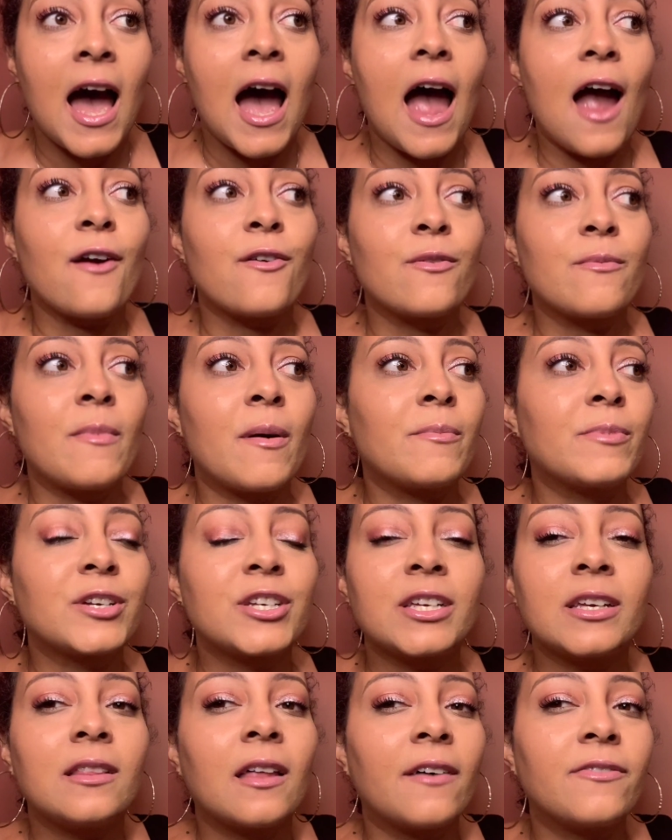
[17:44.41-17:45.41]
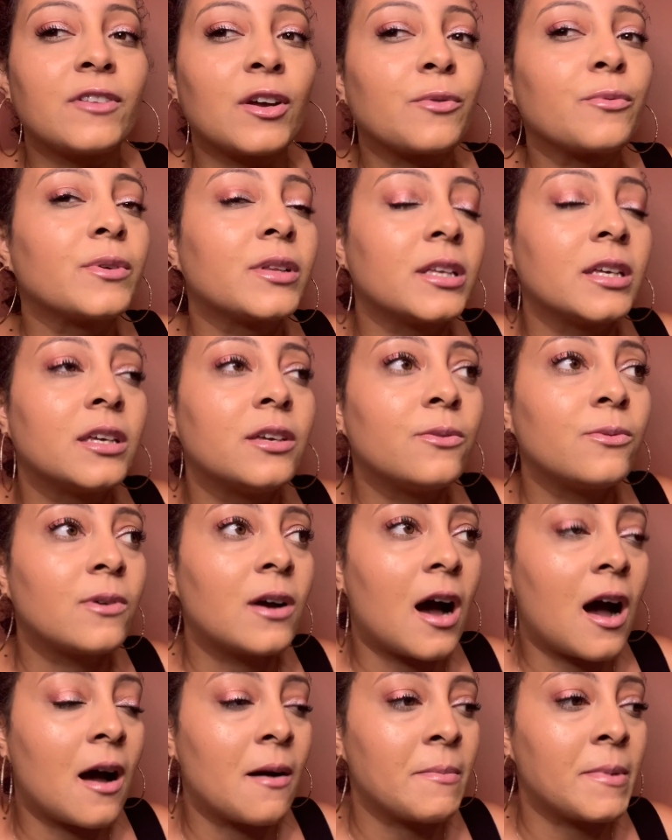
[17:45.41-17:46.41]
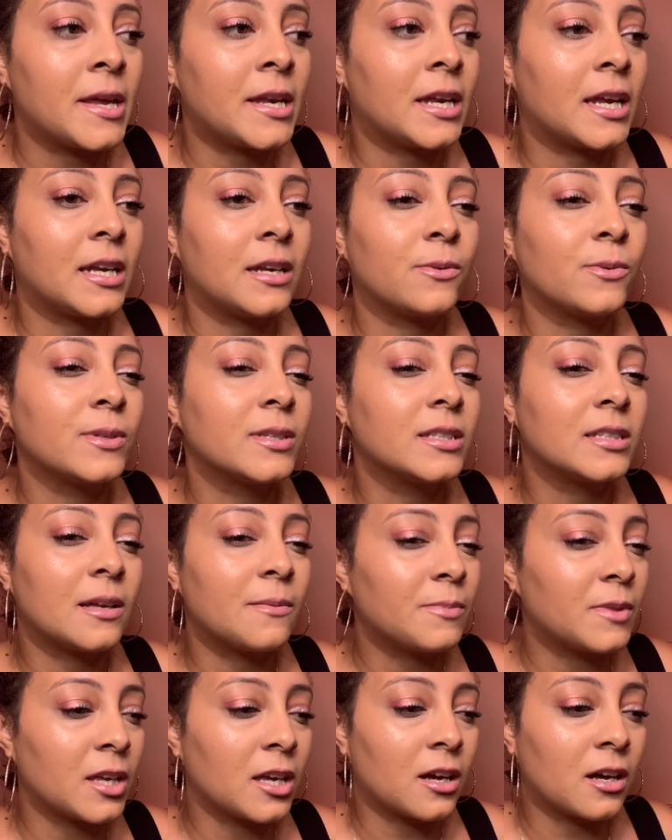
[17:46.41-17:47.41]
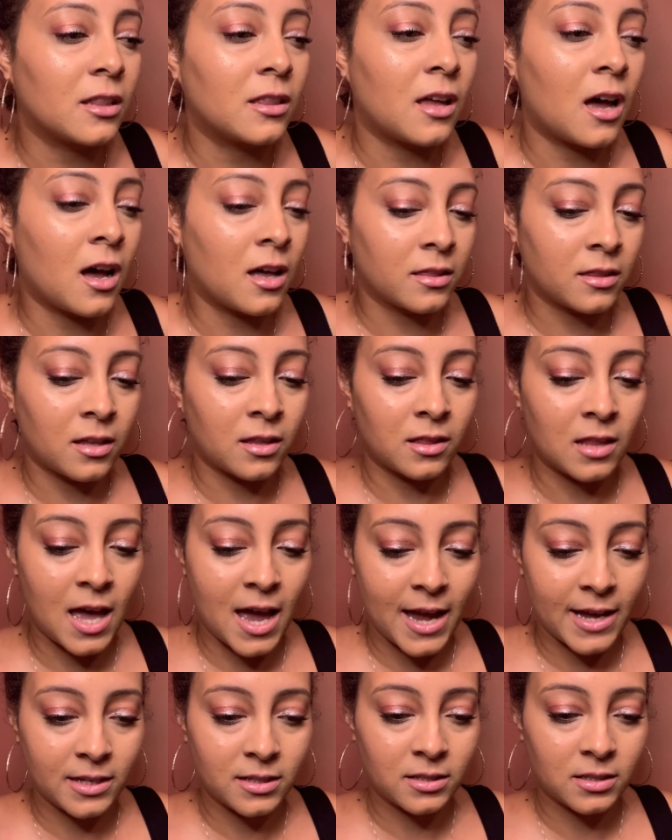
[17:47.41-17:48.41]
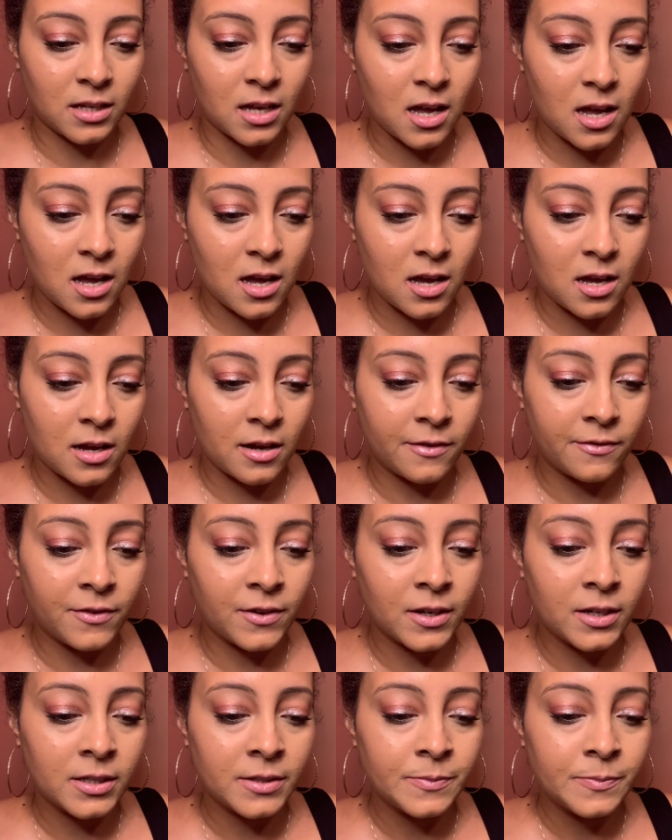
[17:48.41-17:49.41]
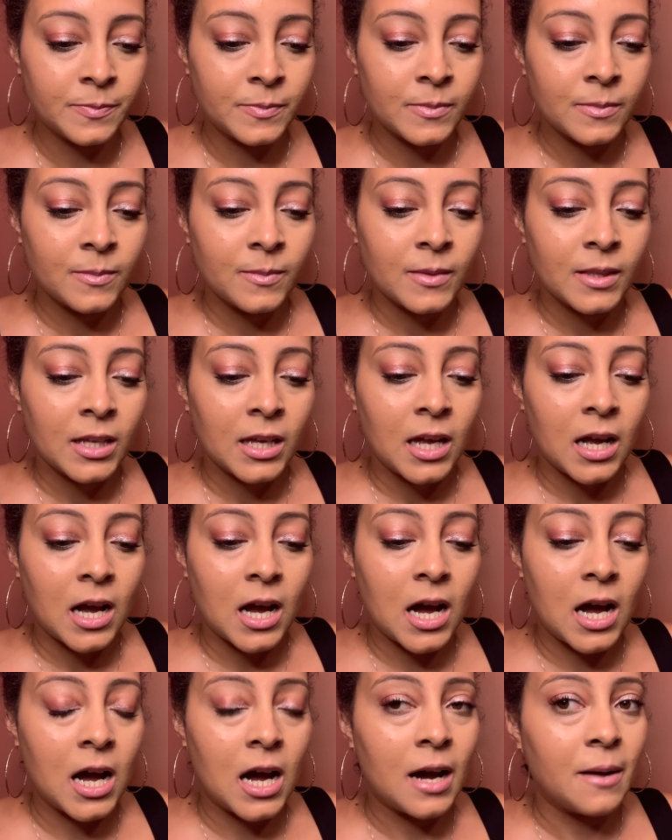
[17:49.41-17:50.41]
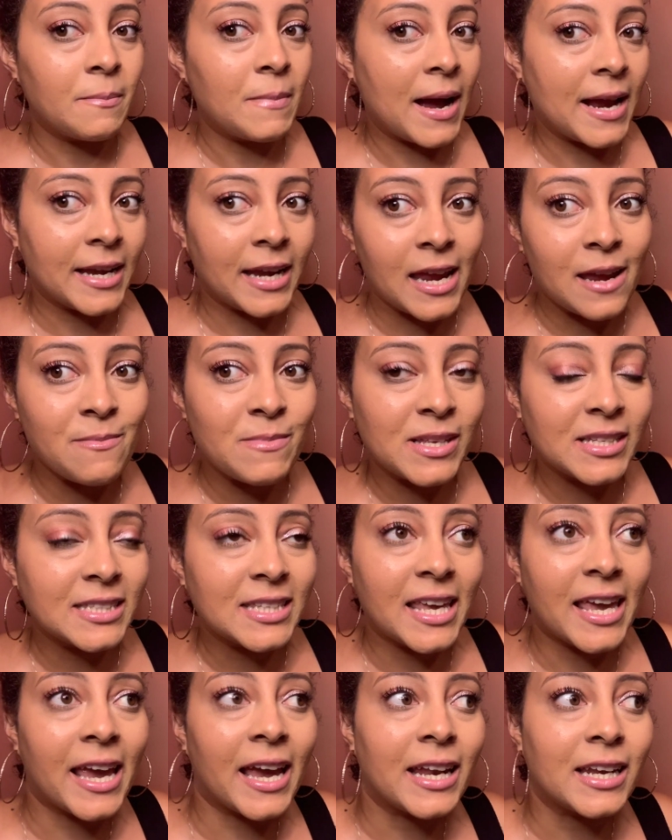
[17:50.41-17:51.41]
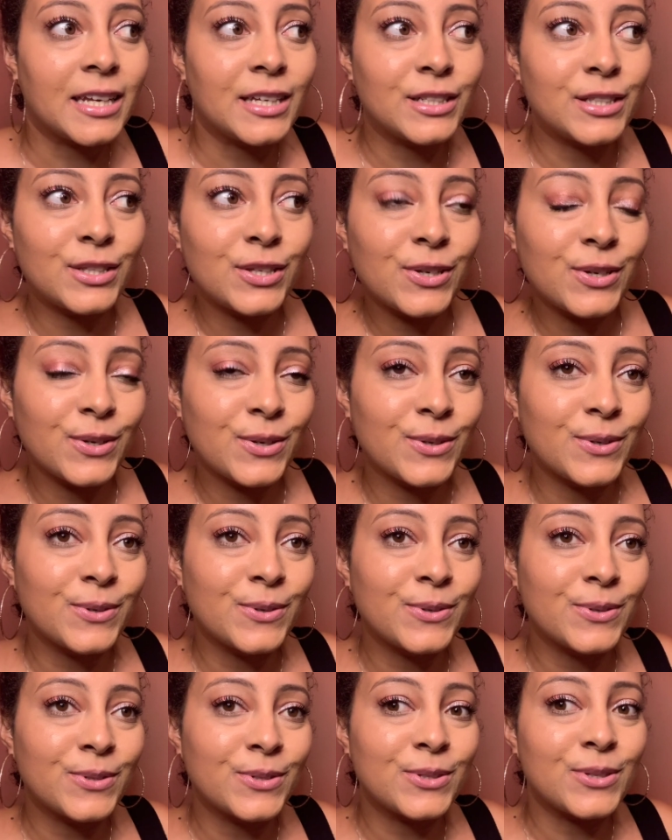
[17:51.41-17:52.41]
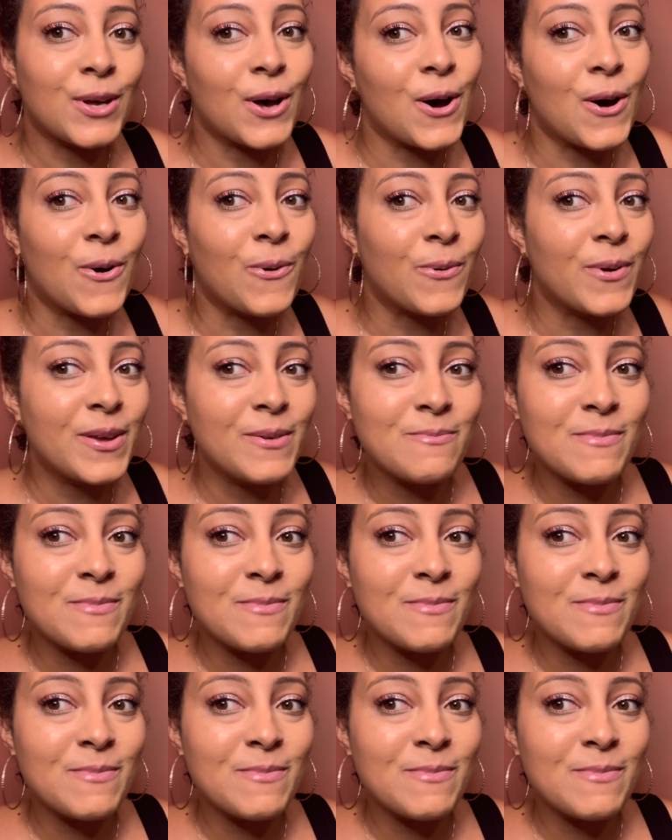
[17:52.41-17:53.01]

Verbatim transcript: I remember she left a really cute comment, and it was something along the lines of, my name is Candy too, so